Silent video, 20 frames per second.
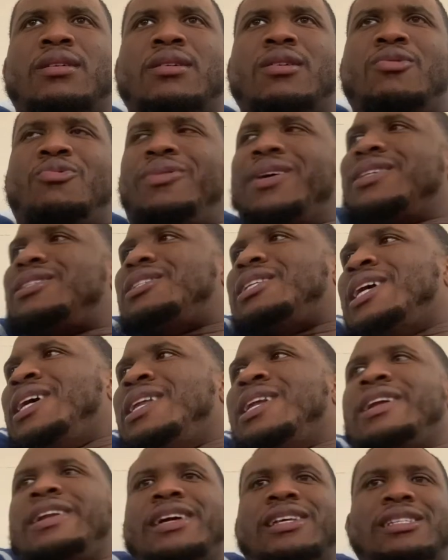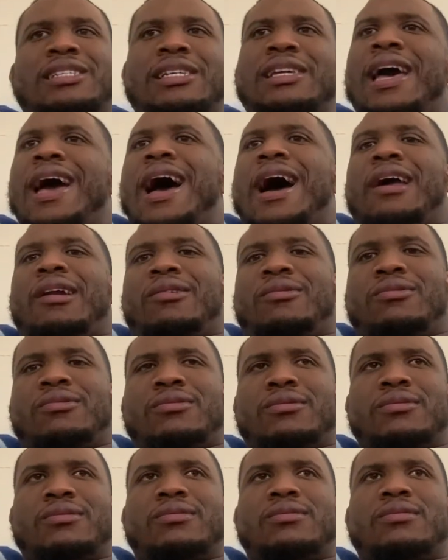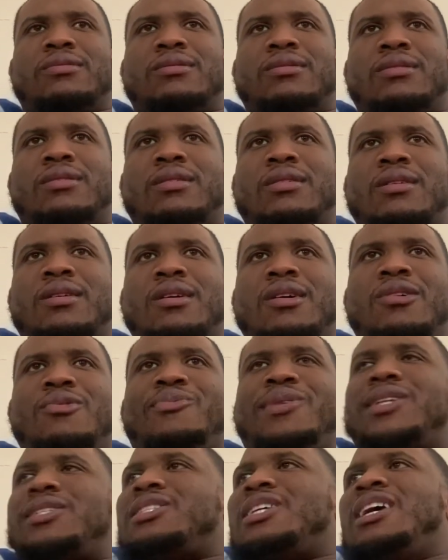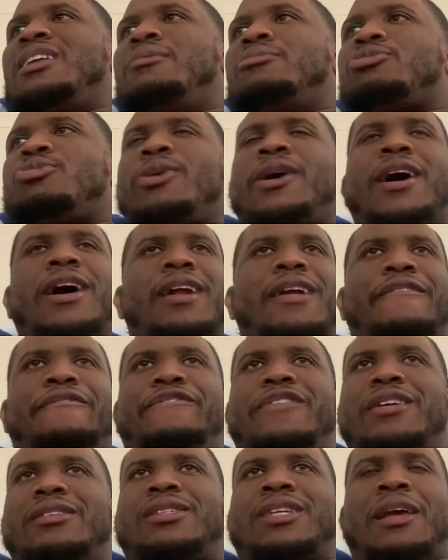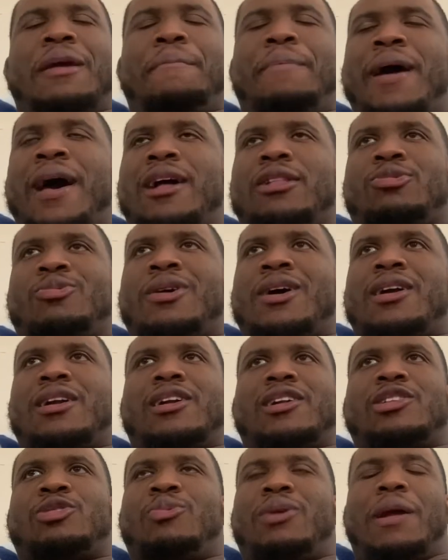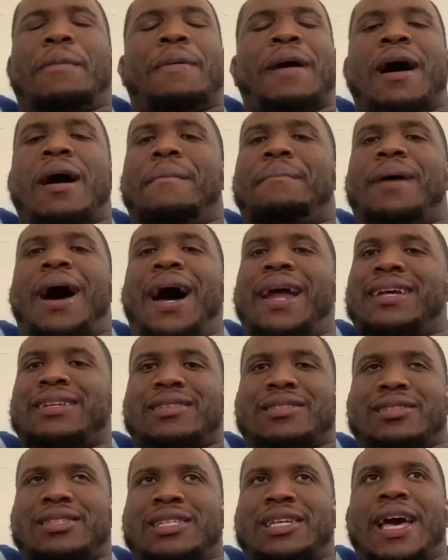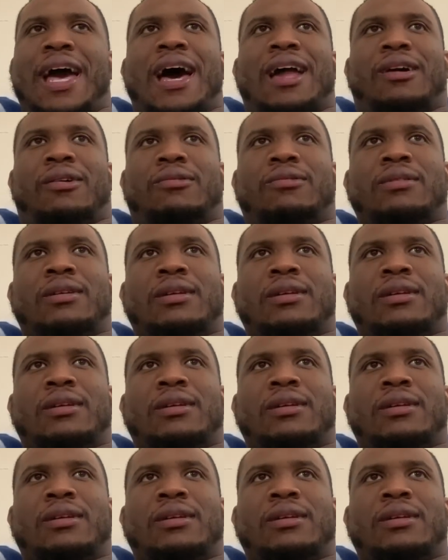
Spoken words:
We seen it in Seattle. We seen them 315-pound, 320-pound bodies in Seattle.